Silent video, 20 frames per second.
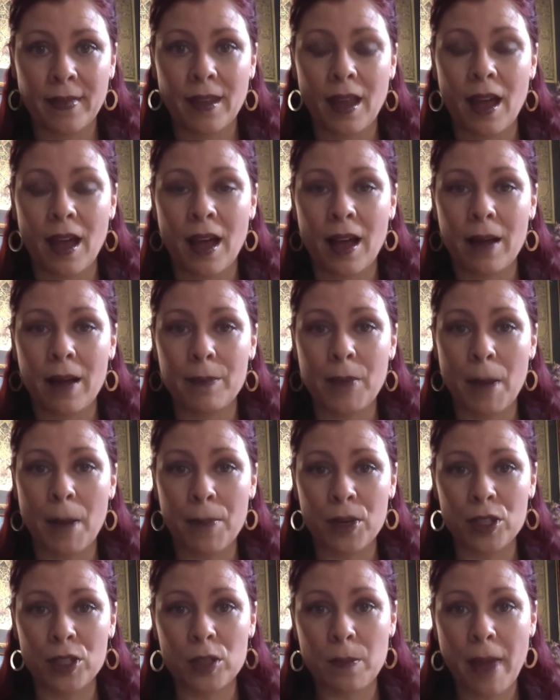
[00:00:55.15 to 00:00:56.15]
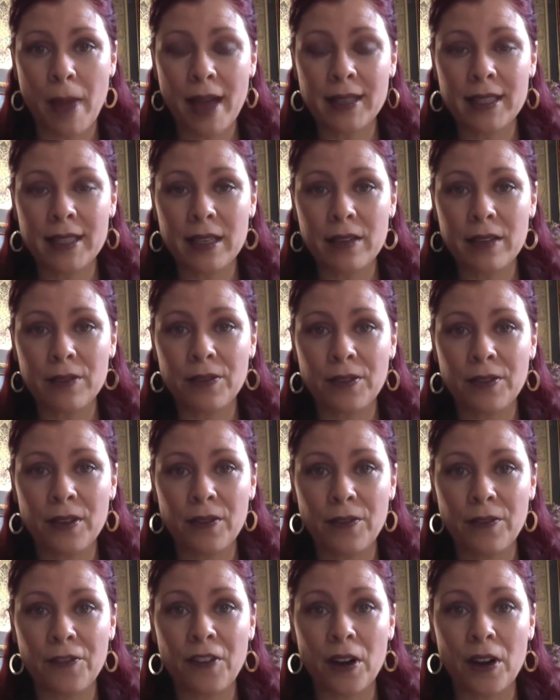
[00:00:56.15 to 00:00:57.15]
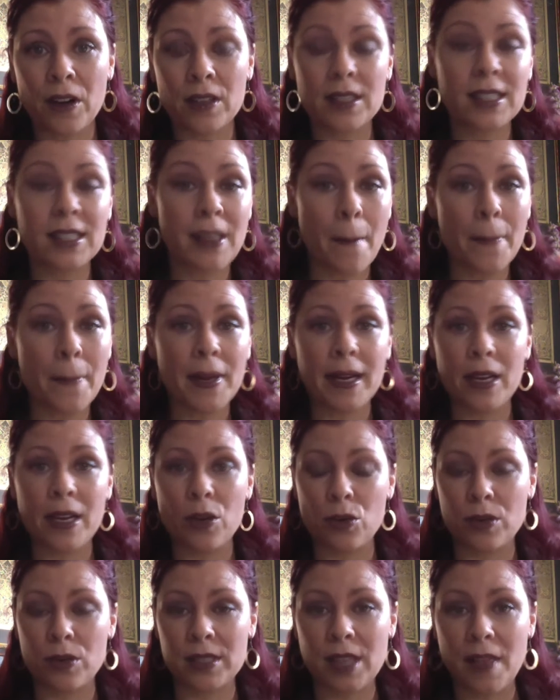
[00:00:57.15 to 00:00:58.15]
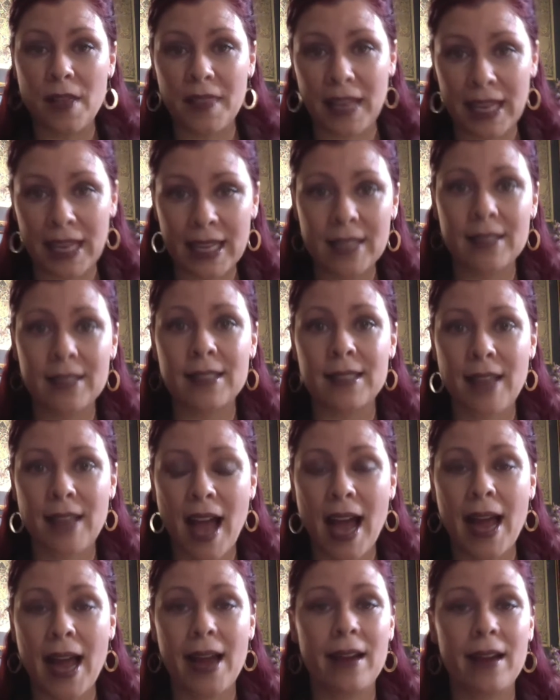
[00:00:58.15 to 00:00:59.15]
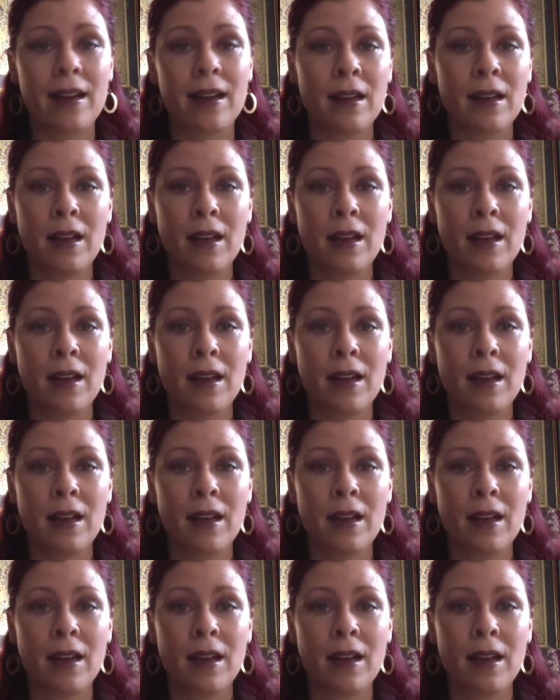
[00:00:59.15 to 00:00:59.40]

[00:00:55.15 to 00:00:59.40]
A perspective for somebody who is on the inside